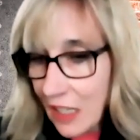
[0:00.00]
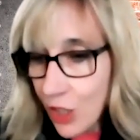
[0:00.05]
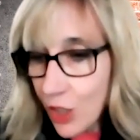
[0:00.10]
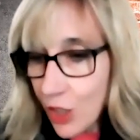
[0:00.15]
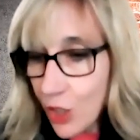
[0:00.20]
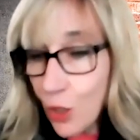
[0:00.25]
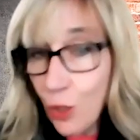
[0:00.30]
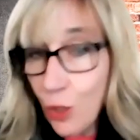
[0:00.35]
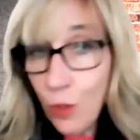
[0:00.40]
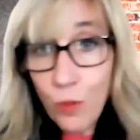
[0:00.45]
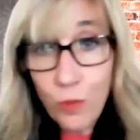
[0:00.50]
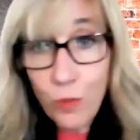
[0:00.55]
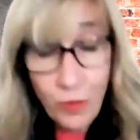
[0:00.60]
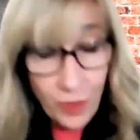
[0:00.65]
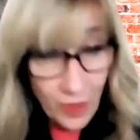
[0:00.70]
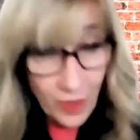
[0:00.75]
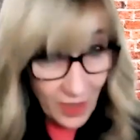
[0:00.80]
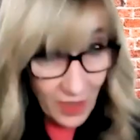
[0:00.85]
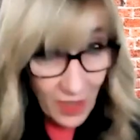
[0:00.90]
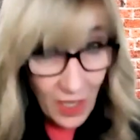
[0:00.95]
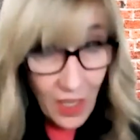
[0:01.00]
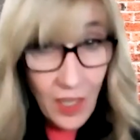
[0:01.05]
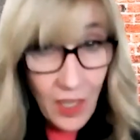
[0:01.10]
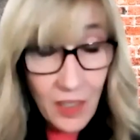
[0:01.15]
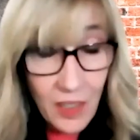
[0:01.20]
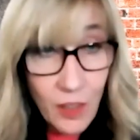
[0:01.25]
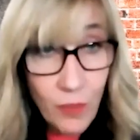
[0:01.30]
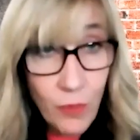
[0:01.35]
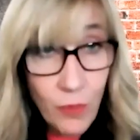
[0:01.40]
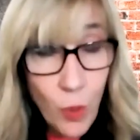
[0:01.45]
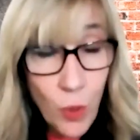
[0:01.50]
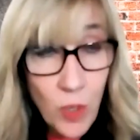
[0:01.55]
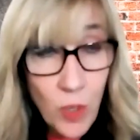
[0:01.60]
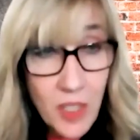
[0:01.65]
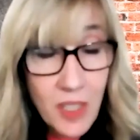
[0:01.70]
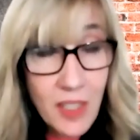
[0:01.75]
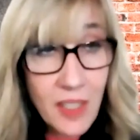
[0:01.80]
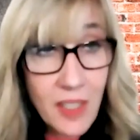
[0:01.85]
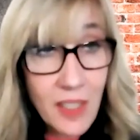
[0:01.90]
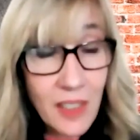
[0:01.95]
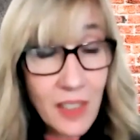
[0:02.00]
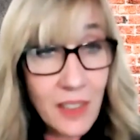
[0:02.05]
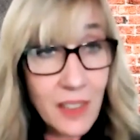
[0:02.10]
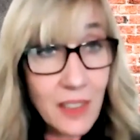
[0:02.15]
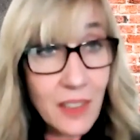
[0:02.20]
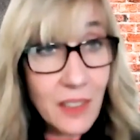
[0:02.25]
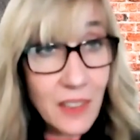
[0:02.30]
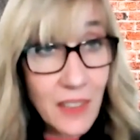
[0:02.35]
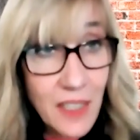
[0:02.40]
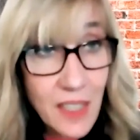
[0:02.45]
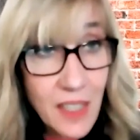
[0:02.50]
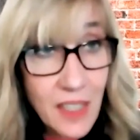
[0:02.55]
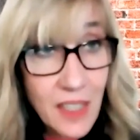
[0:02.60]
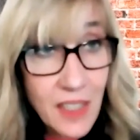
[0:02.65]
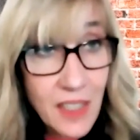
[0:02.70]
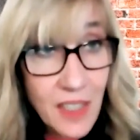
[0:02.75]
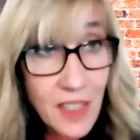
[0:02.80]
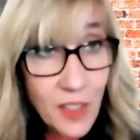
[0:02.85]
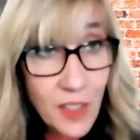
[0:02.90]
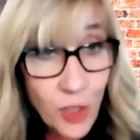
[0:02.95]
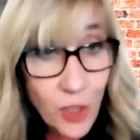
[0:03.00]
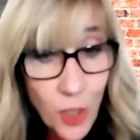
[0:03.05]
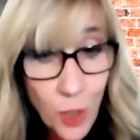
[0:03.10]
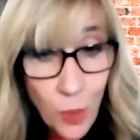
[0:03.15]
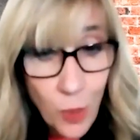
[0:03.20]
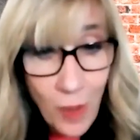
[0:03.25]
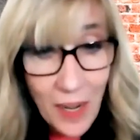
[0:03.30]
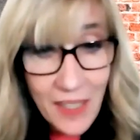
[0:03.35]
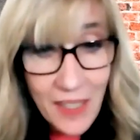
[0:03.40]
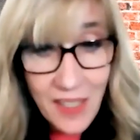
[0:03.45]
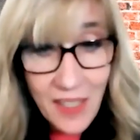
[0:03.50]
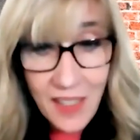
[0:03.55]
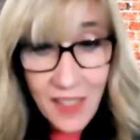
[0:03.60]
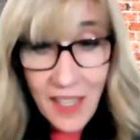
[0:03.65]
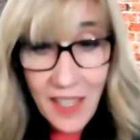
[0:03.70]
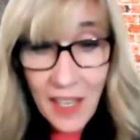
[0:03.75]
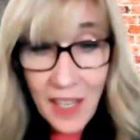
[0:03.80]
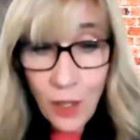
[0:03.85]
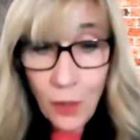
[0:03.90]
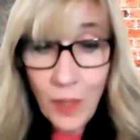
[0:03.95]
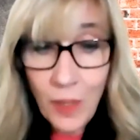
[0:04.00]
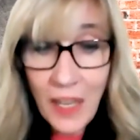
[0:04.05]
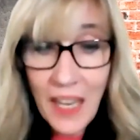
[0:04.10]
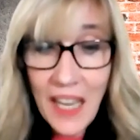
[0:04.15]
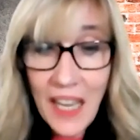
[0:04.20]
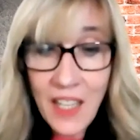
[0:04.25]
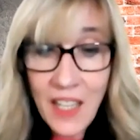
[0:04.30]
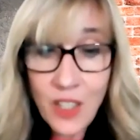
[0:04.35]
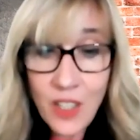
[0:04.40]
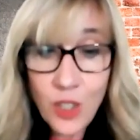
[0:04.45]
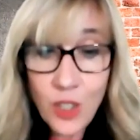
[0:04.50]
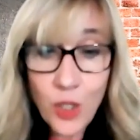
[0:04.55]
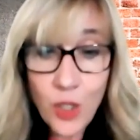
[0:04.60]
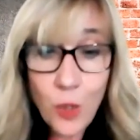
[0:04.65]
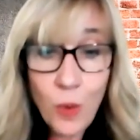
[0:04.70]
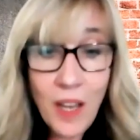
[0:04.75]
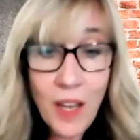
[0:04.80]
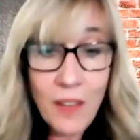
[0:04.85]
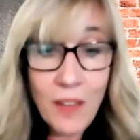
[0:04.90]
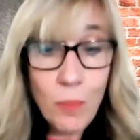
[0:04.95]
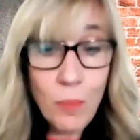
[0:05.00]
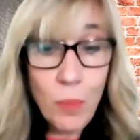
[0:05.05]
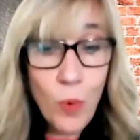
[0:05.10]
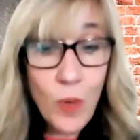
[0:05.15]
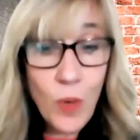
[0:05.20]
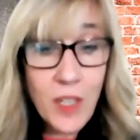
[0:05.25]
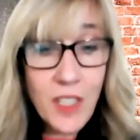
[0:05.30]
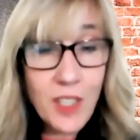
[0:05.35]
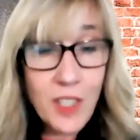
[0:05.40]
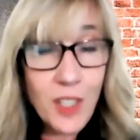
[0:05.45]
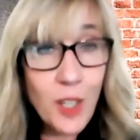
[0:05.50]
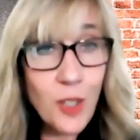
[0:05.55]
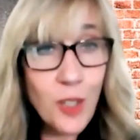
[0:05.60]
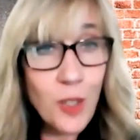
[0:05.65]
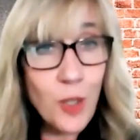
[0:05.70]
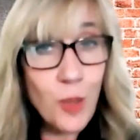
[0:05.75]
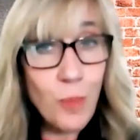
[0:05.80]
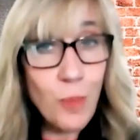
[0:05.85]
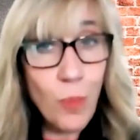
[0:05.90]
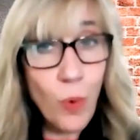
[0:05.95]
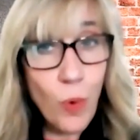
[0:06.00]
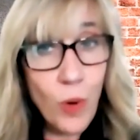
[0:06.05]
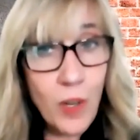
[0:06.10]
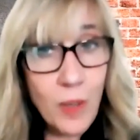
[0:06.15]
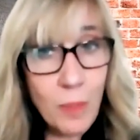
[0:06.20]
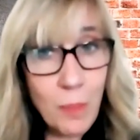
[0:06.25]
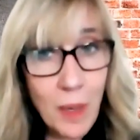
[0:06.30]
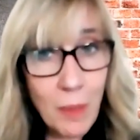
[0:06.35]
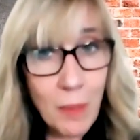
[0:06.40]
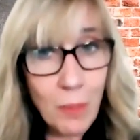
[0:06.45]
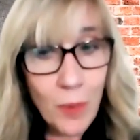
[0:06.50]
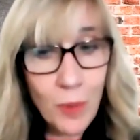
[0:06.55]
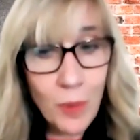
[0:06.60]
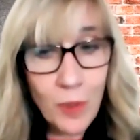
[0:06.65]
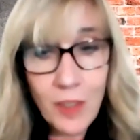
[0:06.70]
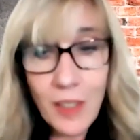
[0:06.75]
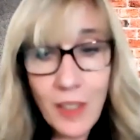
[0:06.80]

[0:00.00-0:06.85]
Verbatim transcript: you've of course, listed in the U.S. now, and you have appointed a new board member.